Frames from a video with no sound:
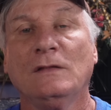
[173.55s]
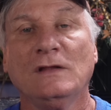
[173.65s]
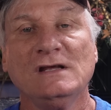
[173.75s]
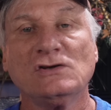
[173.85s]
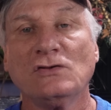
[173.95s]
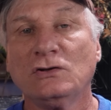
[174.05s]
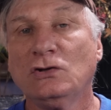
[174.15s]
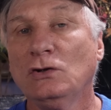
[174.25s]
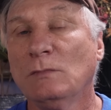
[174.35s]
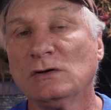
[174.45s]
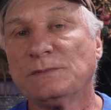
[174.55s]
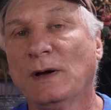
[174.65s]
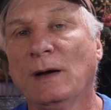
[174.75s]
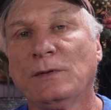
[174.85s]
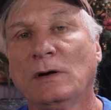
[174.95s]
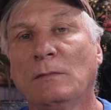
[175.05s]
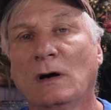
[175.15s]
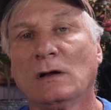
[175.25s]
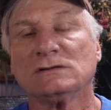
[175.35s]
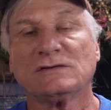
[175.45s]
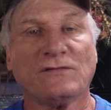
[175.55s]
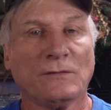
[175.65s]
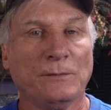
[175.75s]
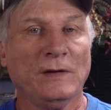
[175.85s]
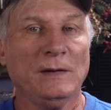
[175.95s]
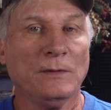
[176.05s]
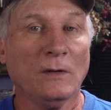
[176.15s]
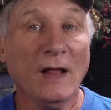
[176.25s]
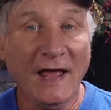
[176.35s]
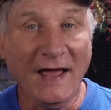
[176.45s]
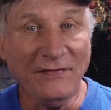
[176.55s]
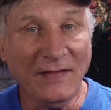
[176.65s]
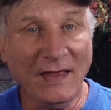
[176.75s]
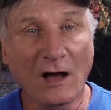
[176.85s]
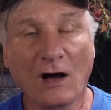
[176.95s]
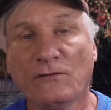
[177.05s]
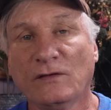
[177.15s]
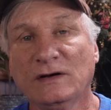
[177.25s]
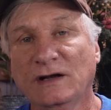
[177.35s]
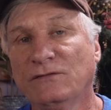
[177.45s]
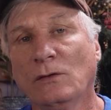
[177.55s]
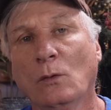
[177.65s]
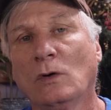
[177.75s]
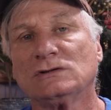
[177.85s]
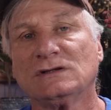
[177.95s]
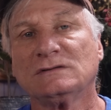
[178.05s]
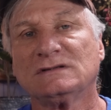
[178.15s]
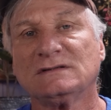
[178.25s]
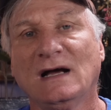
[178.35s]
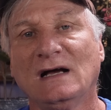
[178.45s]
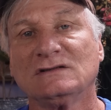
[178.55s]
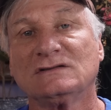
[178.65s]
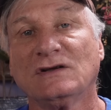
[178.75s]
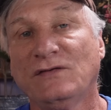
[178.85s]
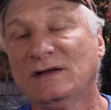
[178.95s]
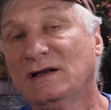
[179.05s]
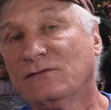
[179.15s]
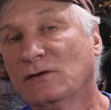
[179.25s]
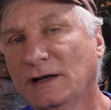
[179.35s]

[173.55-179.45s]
These are the two most popular models for people, and they offer different washing styles to fit different